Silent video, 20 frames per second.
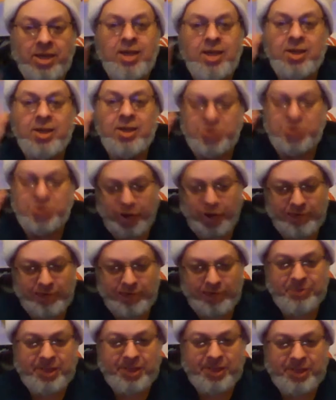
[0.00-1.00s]
And she grabs it
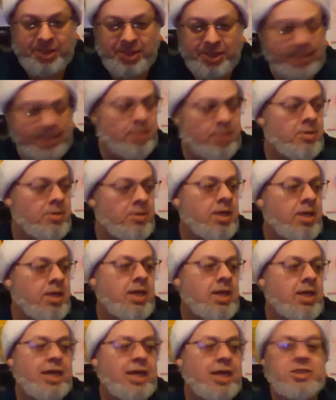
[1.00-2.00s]
by the tail.
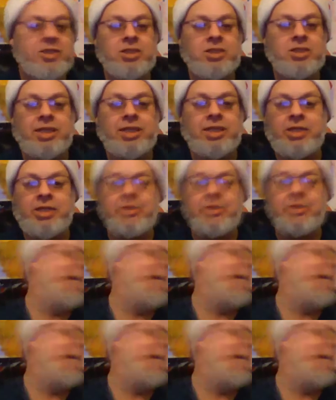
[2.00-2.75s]
And she's like, and you can't